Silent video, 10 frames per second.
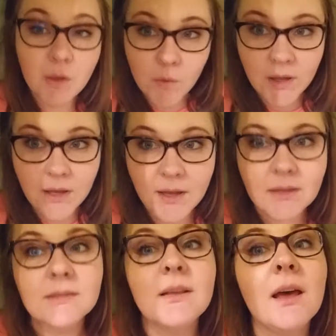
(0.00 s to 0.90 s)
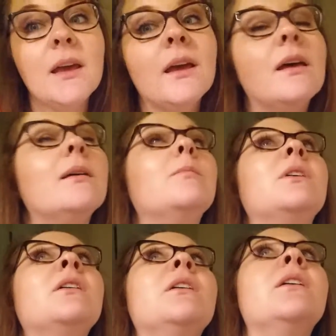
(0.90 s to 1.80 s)
Okay guys, I
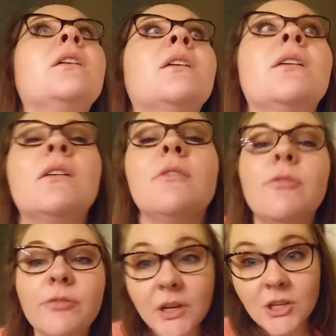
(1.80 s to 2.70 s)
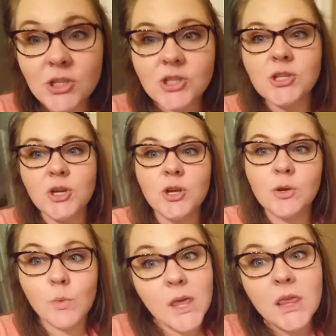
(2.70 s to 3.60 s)
am finished
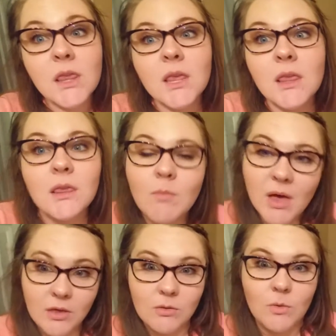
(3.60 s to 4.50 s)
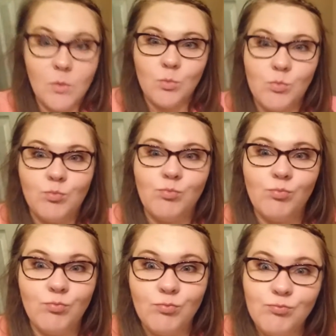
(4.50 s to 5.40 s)
with the bathroom.
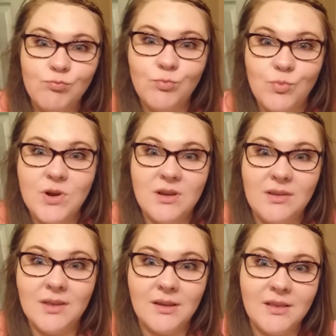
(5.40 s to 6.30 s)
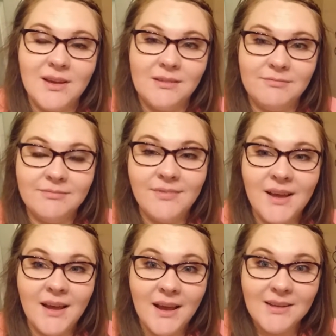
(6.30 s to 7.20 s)
What do y'all think of that?
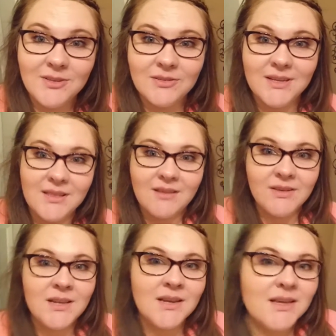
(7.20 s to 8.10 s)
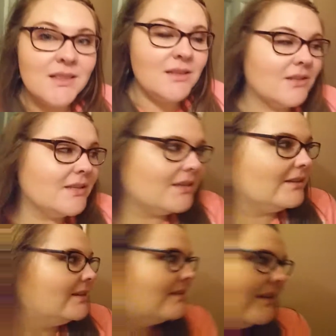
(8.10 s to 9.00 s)
I totally love it. The only thing that